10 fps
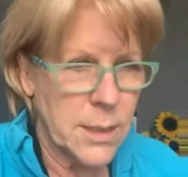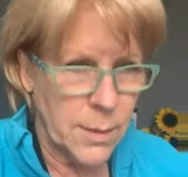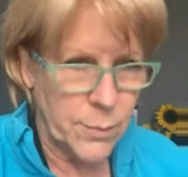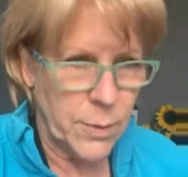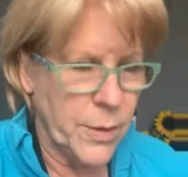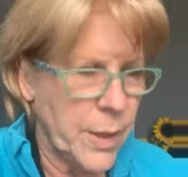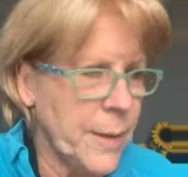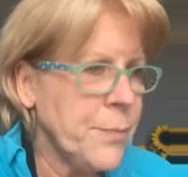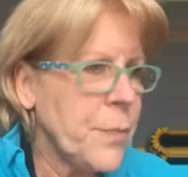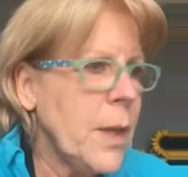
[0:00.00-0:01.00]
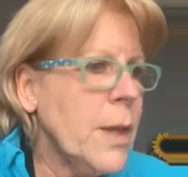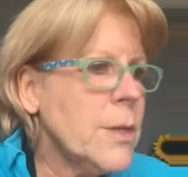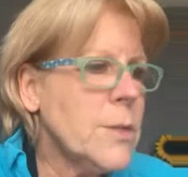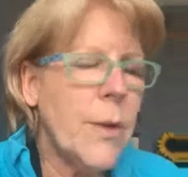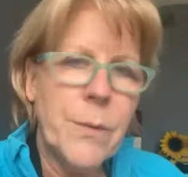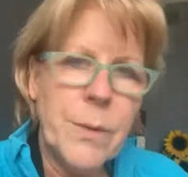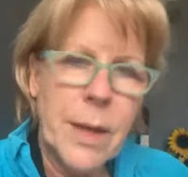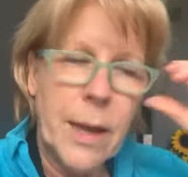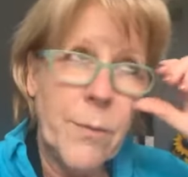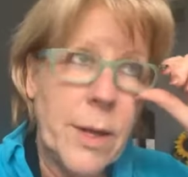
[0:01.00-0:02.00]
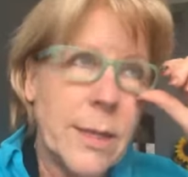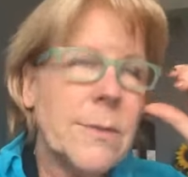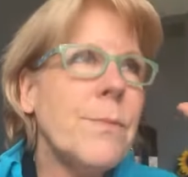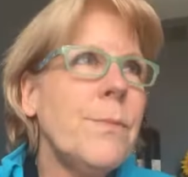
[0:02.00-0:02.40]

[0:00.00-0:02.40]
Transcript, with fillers: temporary. So I want, I want to